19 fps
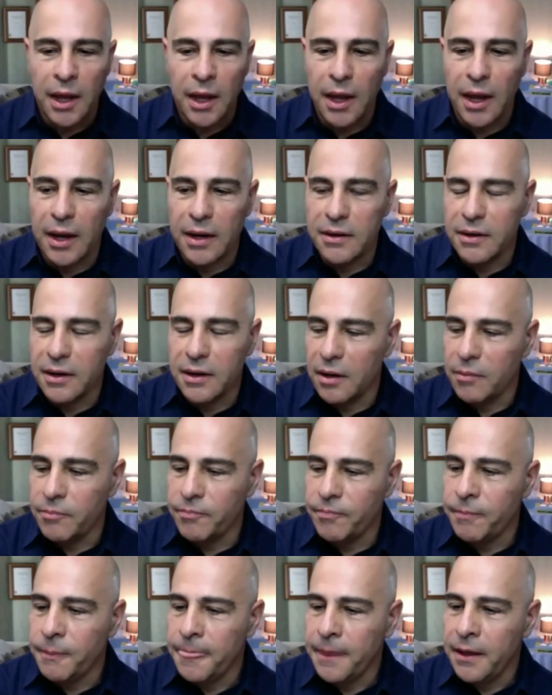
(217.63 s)
and
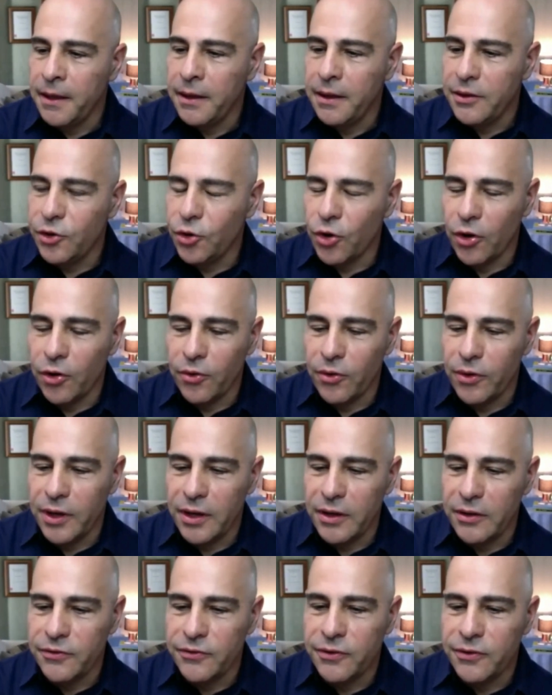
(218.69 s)

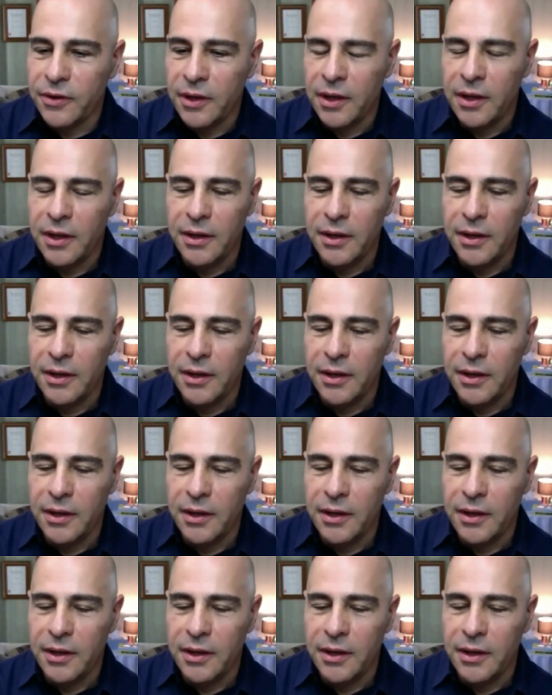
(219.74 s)
he's